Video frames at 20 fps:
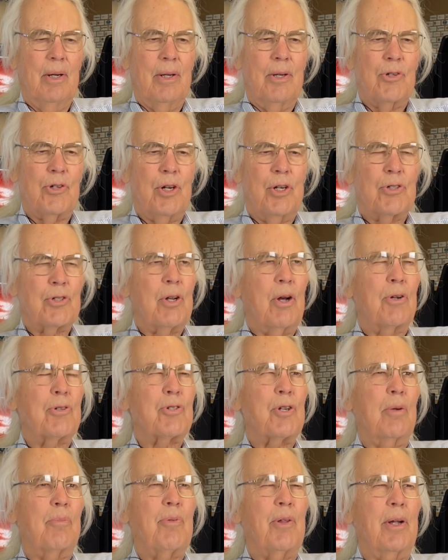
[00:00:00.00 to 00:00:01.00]
She saw
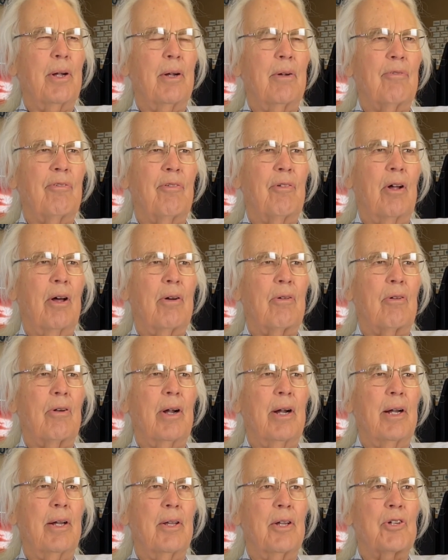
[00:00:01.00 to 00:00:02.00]
something
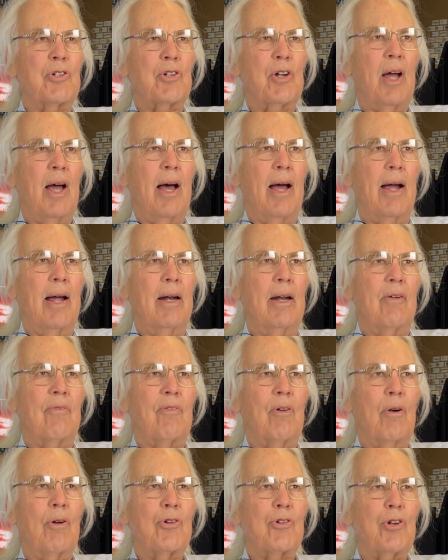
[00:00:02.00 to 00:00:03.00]
fluttering in the sky, and at
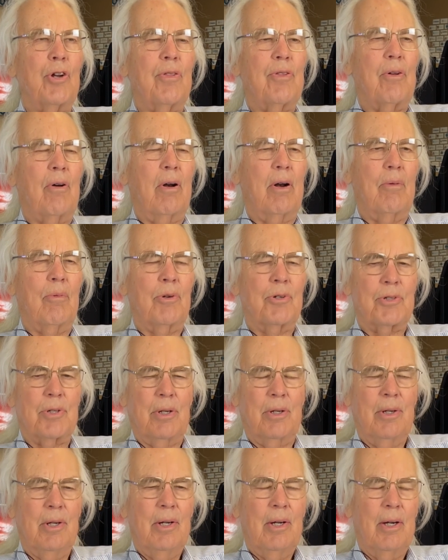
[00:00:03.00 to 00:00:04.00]
first she thought it was
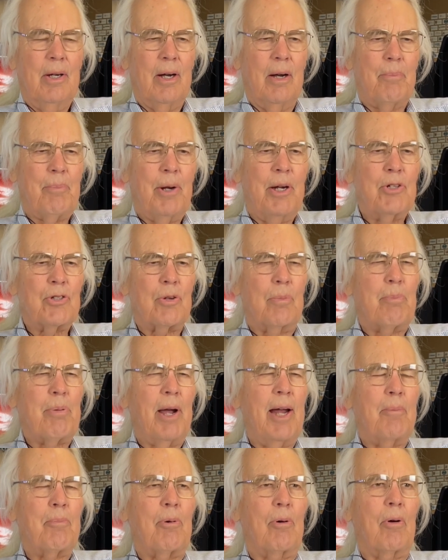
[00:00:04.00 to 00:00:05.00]
a piece of
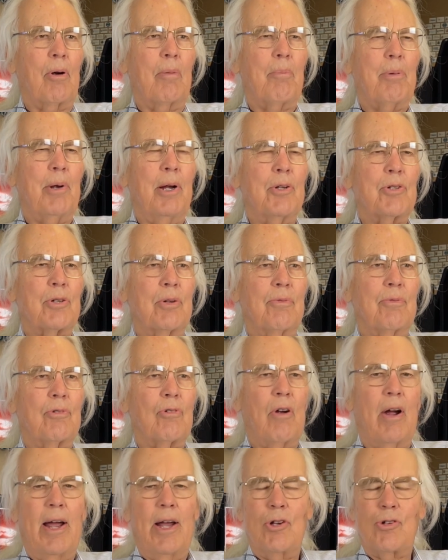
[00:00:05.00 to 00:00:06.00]
paper or a piece of
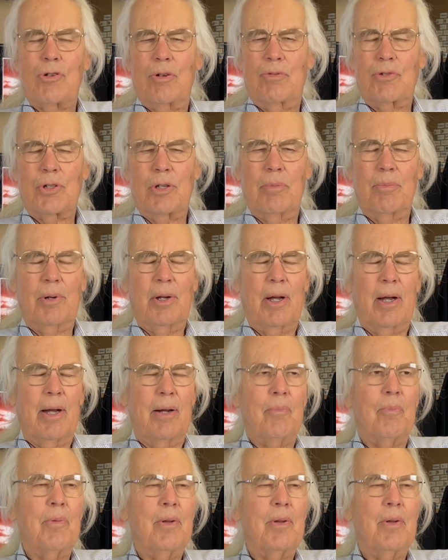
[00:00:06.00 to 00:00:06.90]
trash of some kind.